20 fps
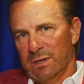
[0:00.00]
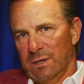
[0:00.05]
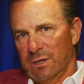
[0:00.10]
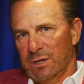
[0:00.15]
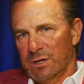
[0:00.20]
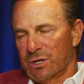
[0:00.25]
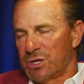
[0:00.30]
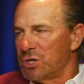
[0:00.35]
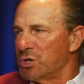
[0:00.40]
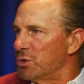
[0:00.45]

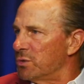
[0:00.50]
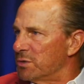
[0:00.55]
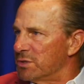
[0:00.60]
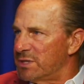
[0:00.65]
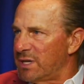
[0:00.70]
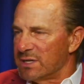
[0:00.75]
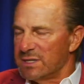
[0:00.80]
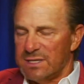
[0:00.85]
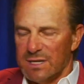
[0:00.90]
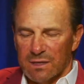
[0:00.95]
huge,
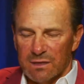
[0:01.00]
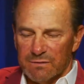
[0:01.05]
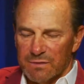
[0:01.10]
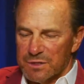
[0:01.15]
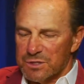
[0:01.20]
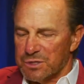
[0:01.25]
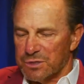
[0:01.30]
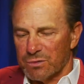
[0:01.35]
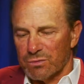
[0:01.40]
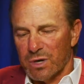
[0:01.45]
had
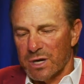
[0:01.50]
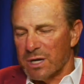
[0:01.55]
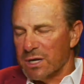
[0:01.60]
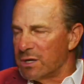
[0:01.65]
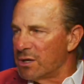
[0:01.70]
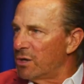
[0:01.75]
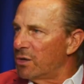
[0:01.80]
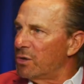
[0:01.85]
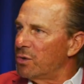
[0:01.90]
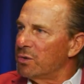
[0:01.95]
television,
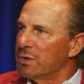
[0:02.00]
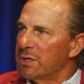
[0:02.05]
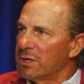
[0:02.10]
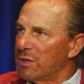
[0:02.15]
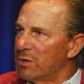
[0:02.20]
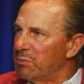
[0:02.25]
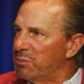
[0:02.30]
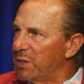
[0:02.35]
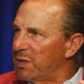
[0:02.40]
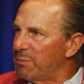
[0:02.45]
radio,
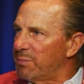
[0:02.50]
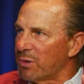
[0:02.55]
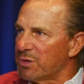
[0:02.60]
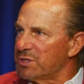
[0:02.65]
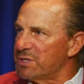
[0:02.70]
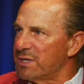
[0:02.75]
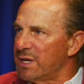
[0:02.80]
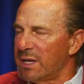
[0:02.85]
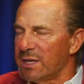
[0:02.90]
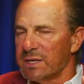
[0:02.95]
big
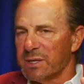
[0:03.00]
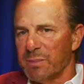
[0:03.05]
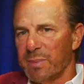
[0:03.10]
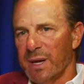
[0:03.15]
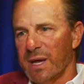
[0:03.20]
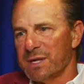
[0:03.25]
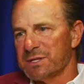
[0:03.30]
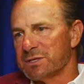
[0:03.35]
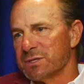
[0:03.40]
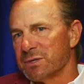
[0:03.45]
personality
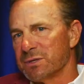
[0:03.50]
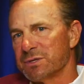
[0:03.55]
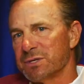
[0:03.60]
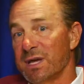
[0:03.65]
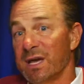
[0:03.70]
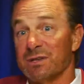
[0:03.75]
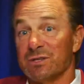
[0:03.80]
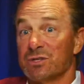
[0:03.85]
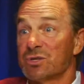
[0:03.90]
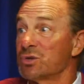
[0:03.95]
pastors,
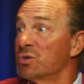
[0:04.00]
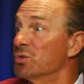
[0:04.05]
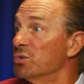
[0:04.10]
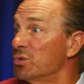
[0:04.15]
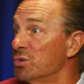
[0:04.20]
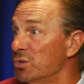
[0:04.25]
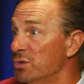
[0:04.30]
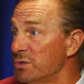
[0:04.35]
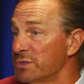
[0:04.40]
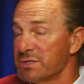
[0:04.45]
had
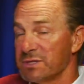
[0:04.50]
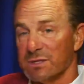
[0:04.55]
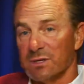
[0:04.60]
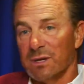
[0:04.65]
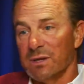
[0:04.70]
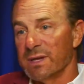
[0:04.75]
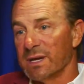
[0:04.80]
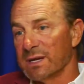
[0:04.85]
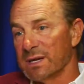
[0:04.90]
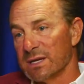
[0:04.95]
schools and all
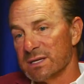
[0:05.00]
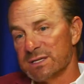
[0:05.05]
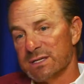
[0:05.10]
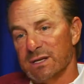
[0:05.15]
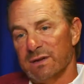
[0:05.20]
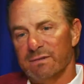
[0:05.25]
that kind of stuff.